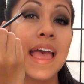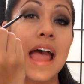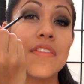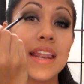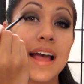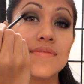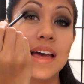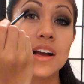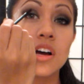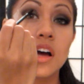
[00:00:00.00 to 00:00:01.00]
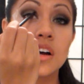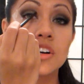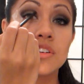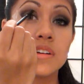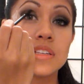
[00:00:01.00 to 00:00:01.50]
and then have that cut
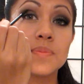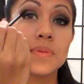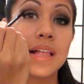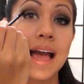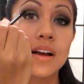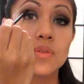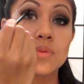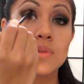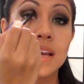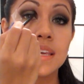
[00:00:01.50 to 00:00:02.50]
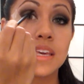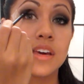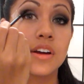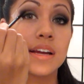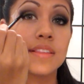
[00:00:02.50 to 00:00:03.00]
crease black right
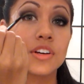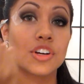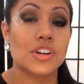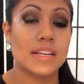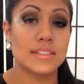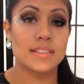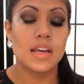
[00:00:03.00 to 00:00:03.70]
here in the crease.